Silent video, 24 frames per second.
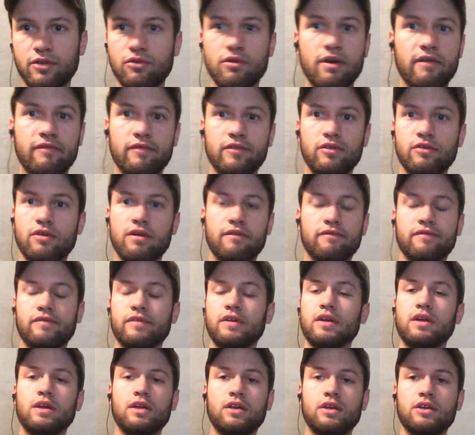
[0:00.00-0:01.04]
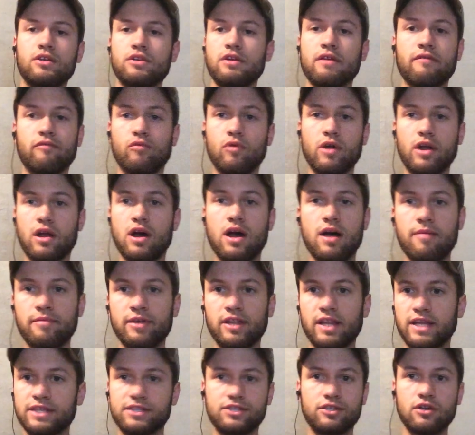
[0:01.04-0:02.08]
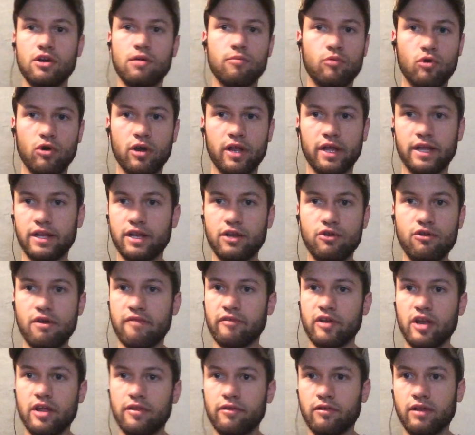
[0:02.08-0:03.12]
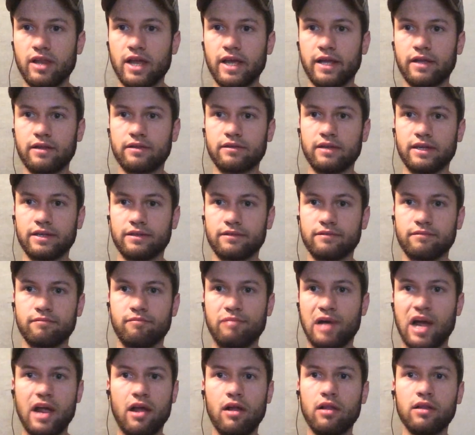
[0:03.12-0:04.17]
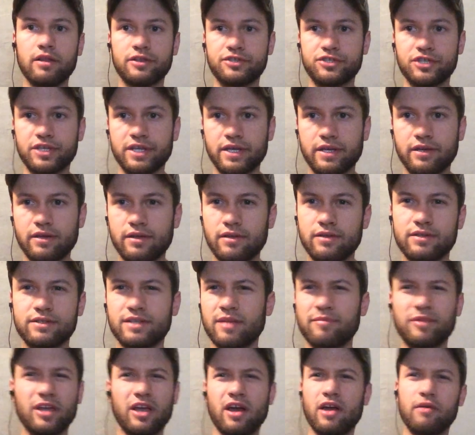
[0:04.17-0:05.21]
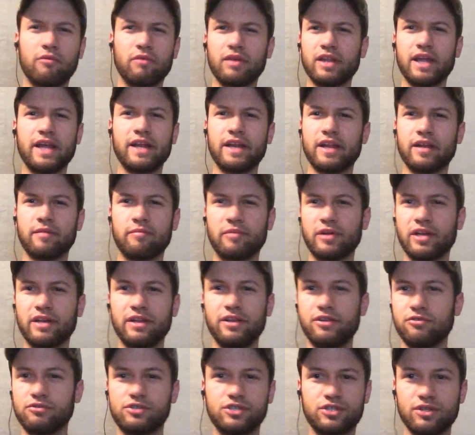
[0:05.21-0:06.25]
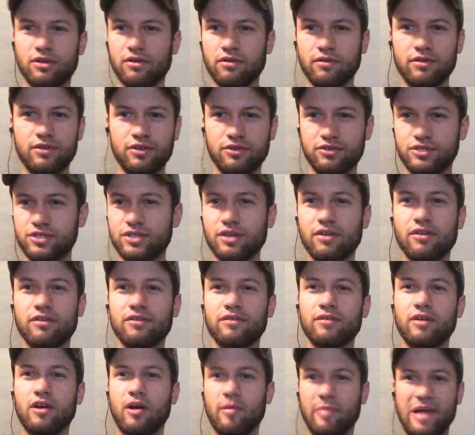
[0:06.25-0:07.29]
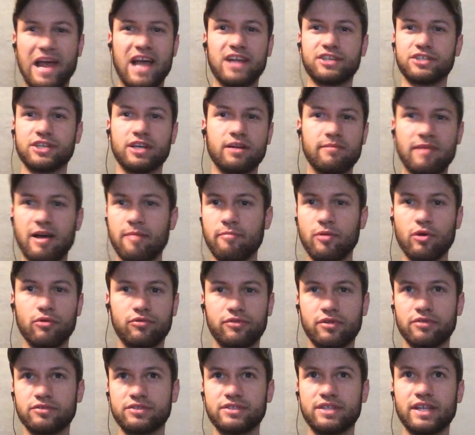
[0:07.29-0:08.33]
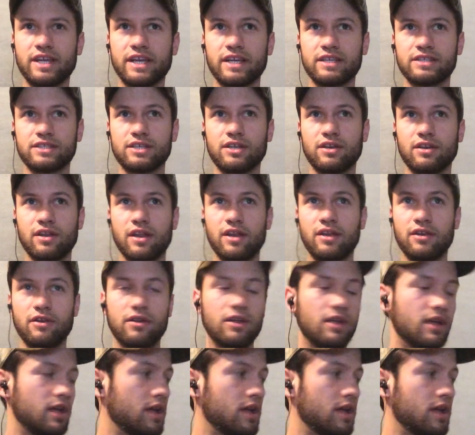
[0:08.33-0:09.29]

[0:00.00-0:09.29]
You have one hobby like snowboarding, and then you have another like biology, something unrelated, but you still are passionate about both those things, and